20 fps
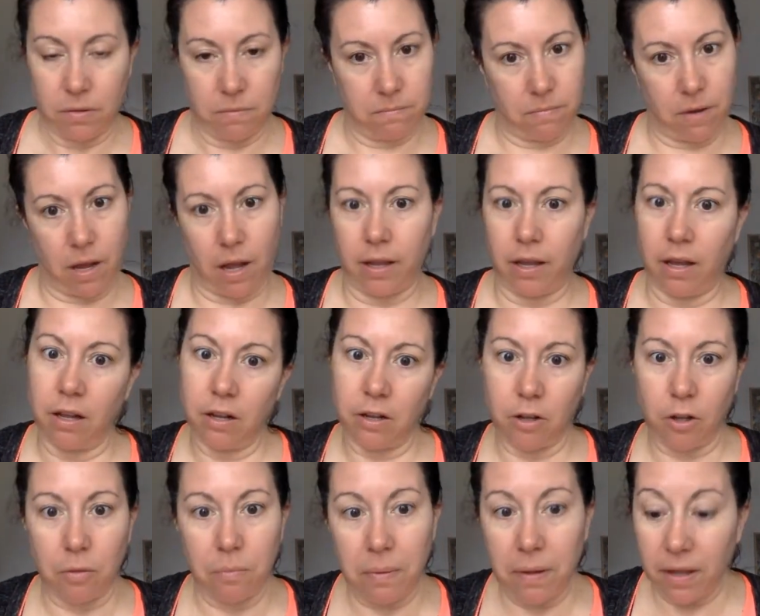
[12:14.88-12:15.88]
my
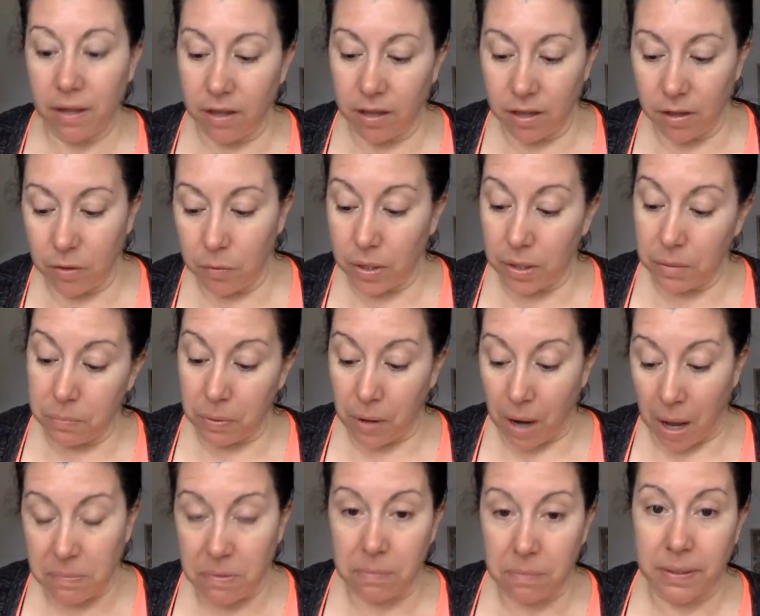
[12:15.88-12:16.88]
Uncle Bill would
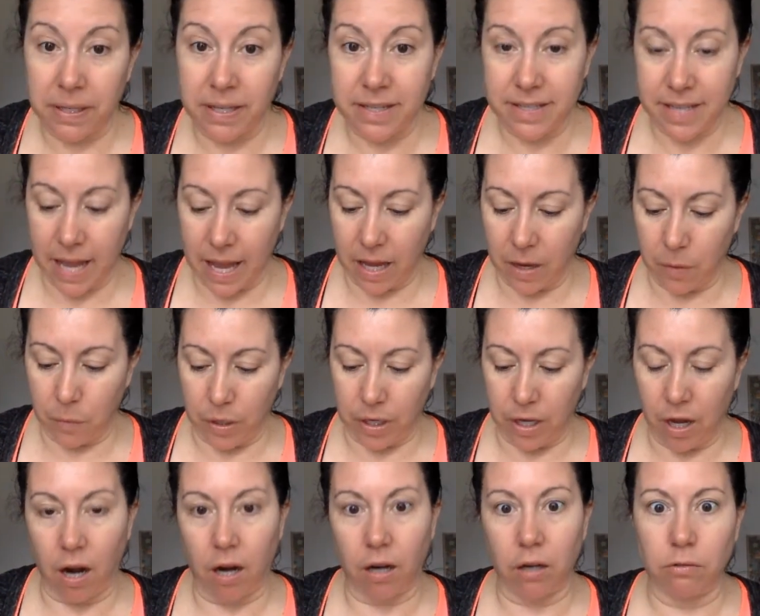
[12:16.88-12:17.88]
probably say we
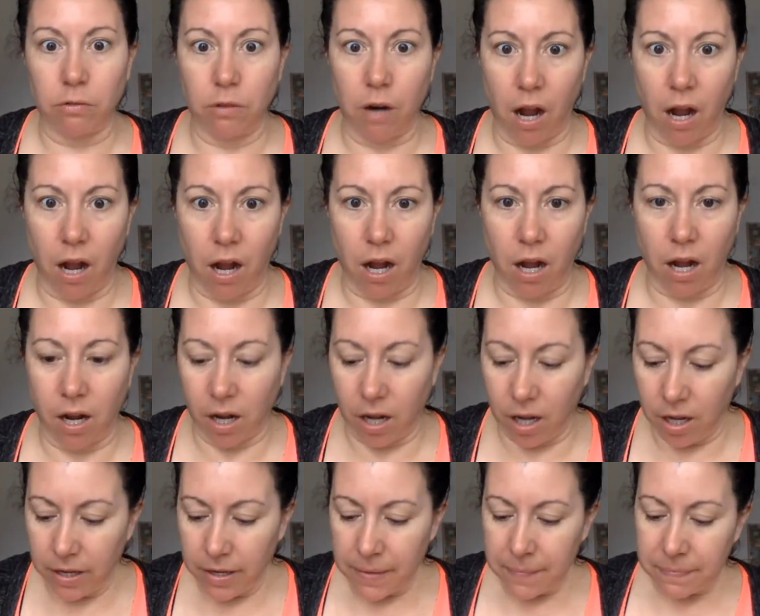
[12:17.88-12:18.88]
are
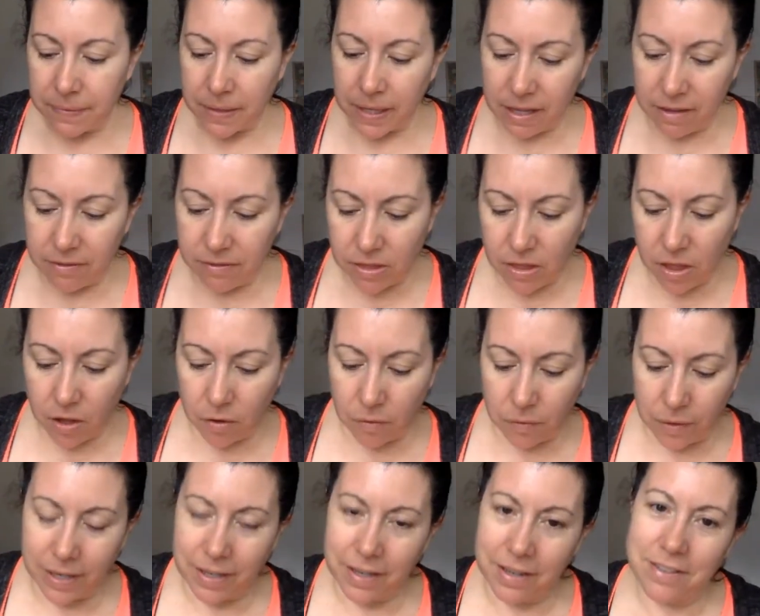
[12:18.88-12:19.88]
wrong, even though
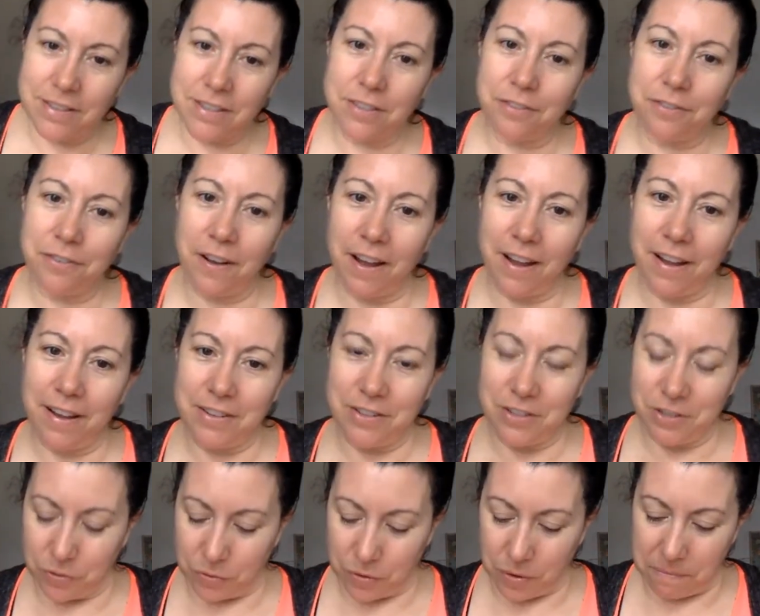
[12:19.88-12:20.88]
it is fun
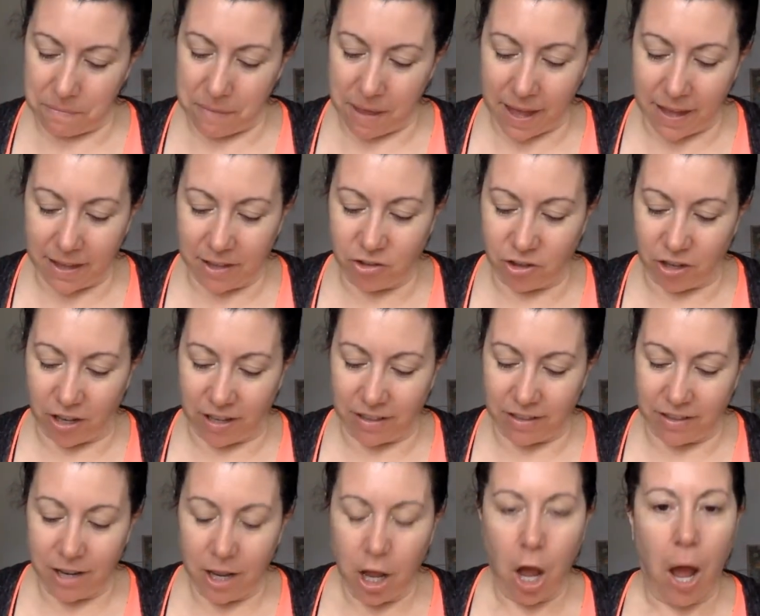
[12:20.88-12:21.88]
to
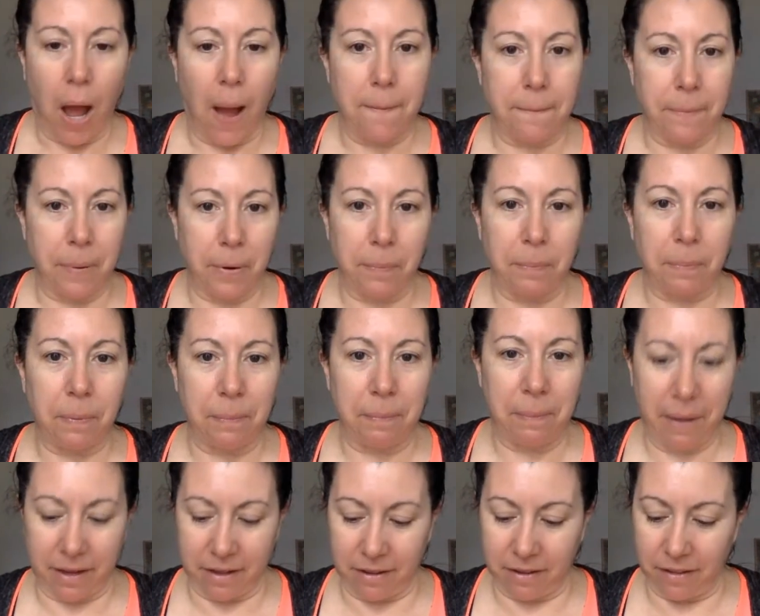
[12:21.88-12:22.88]
imagine a purple
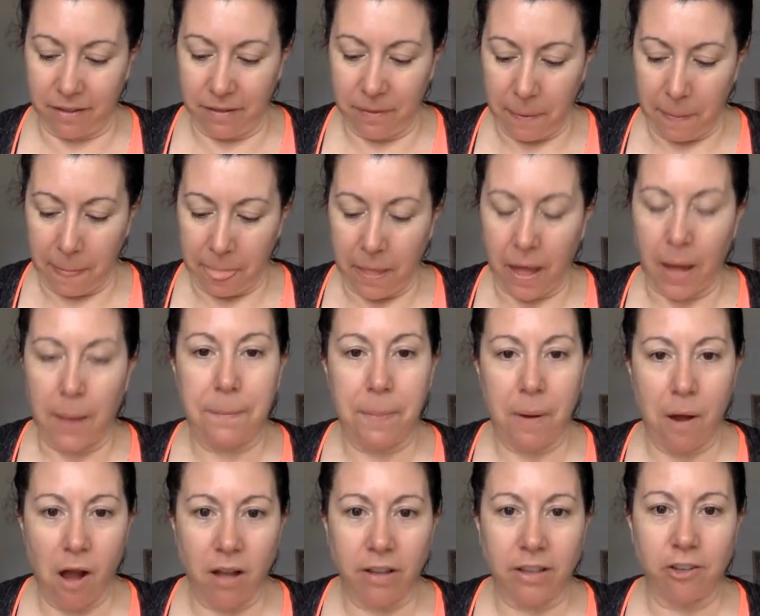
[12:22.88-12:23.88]
pickle, a
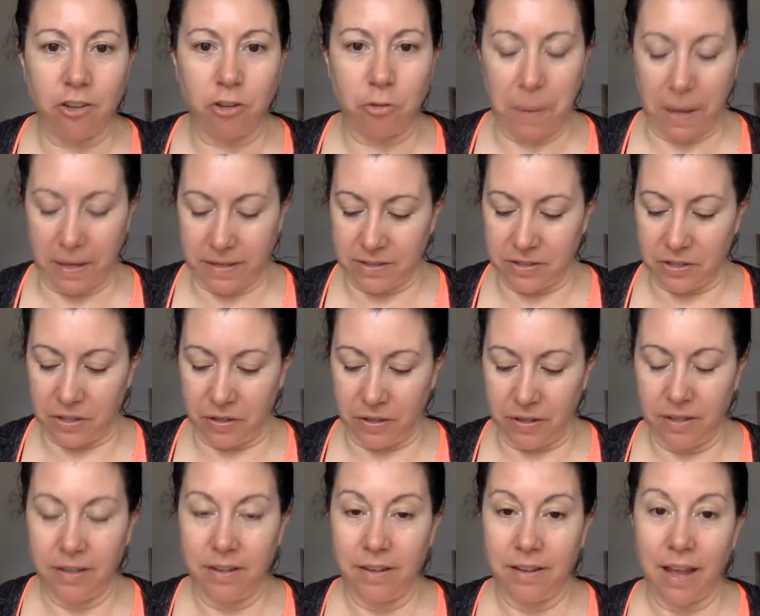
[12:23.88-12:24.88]
polished
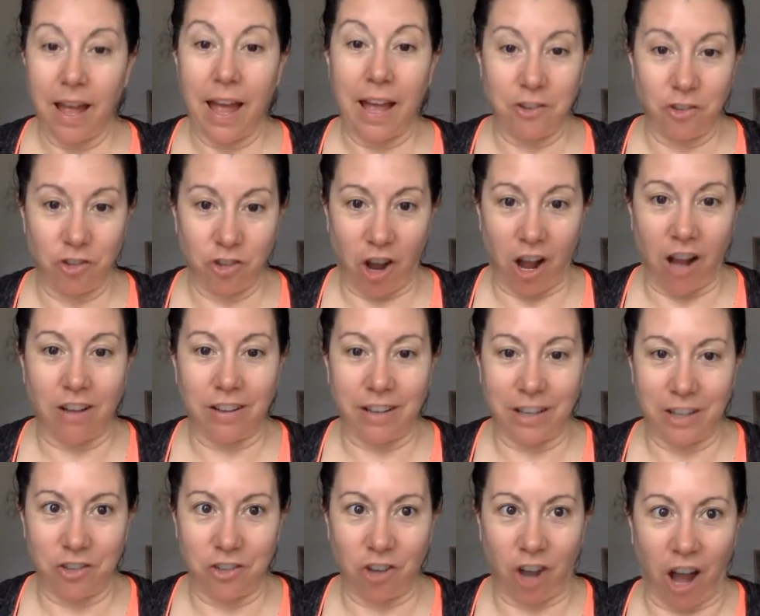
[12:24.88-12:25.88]
pencil, and
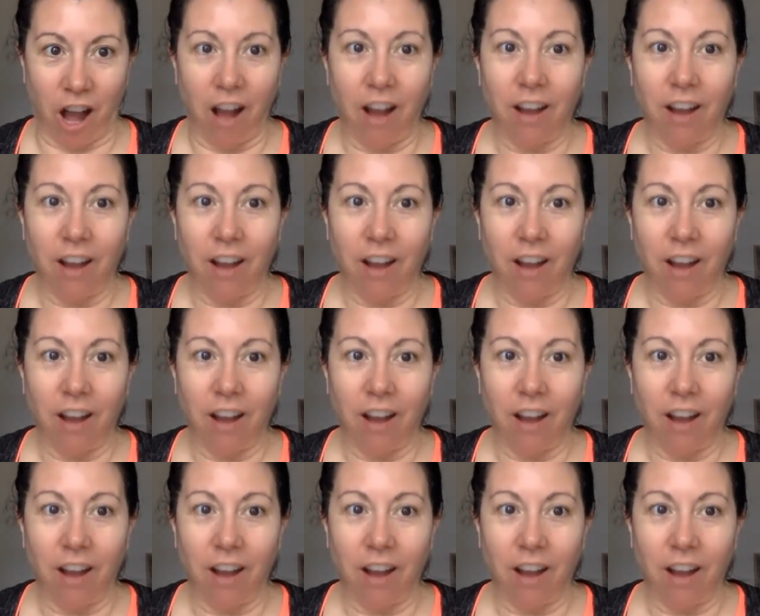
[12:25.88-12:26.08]
chocolate chalk.